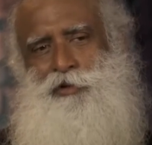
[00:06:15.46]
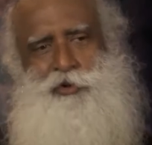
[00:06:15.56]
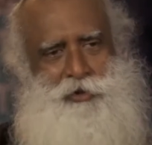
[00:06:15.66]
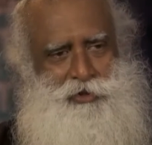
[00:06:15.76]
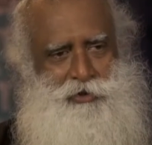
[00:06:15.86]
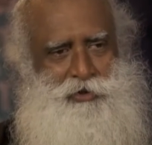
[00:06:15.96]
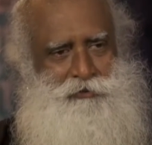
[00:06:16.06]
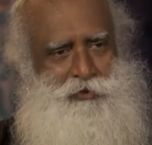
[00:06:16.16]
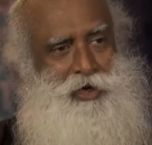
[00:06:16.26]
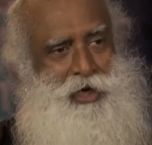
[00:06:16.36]
You must…
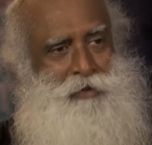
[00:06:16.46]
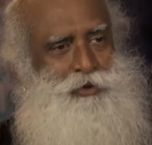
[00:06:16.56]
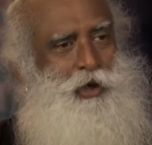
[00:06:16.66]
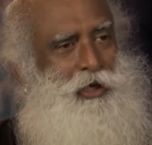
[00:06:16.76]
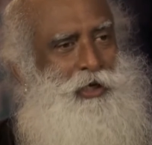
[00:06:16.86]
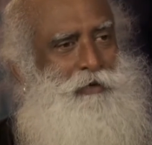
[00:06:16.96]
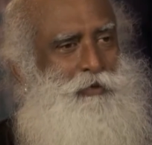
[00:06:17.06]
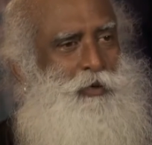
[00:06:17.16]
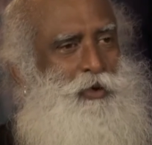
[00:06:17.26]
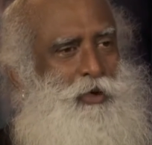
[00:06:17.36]
what I'm talking, if
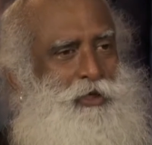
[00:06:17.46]
you want to